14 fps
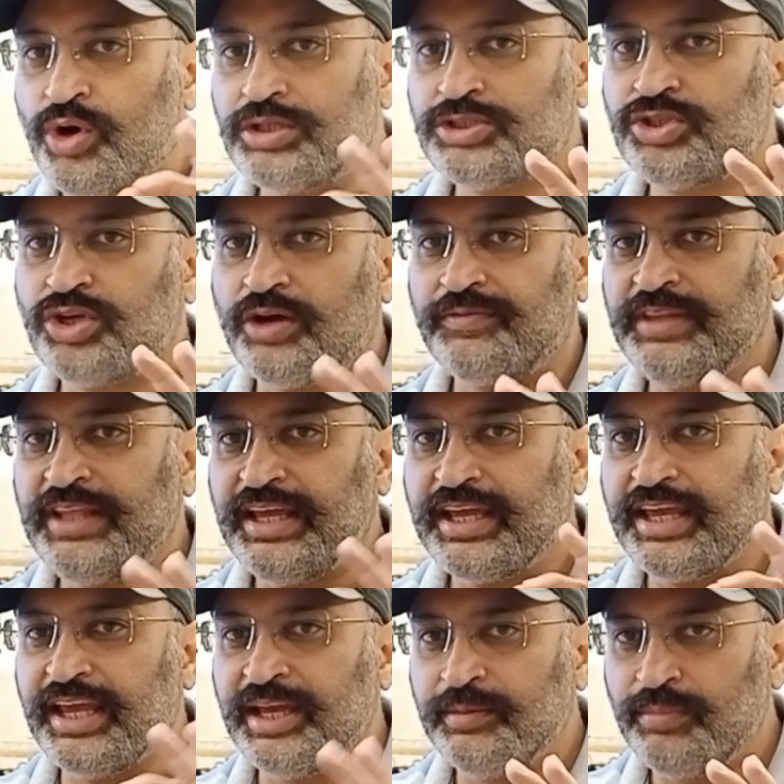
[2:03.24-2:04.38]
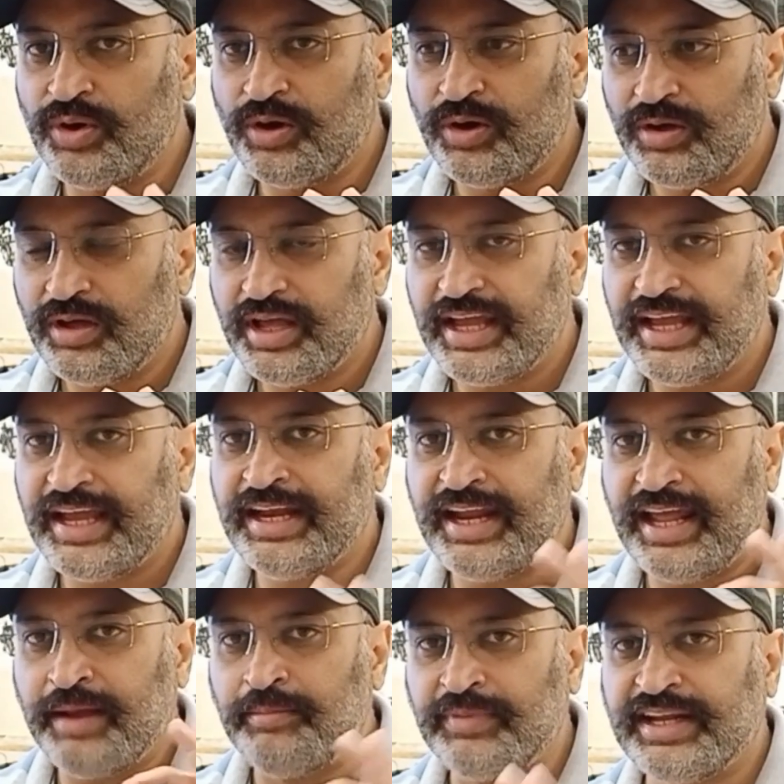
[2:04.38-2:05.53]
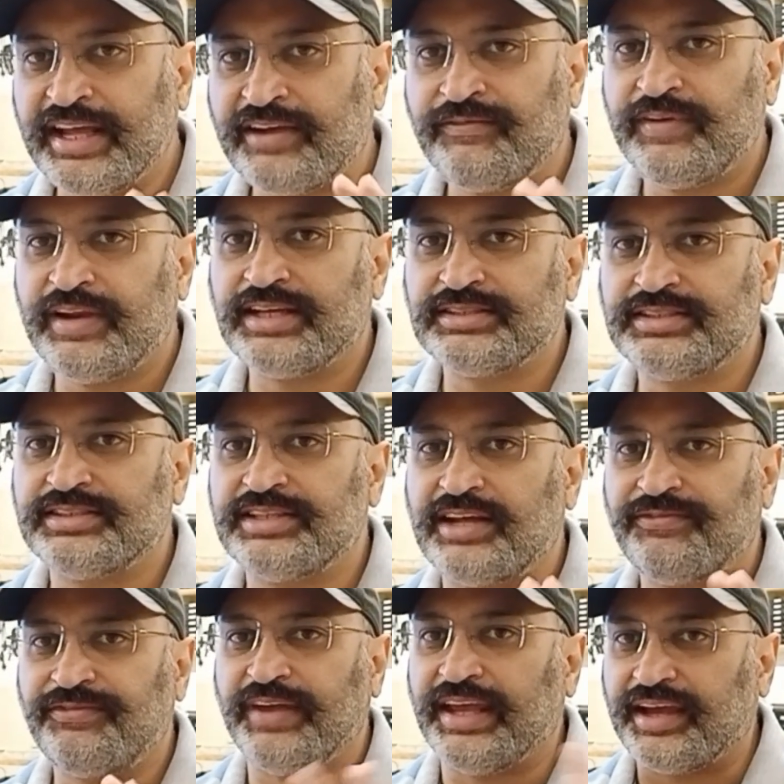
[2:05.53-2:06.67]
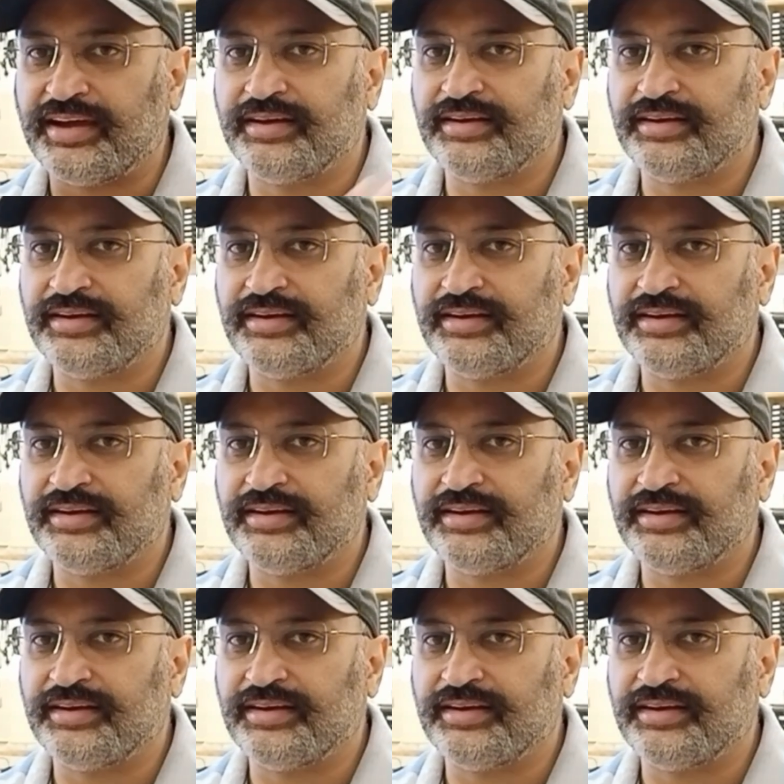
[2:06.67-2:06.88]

of the Kingbo and MTech fluxes are fake.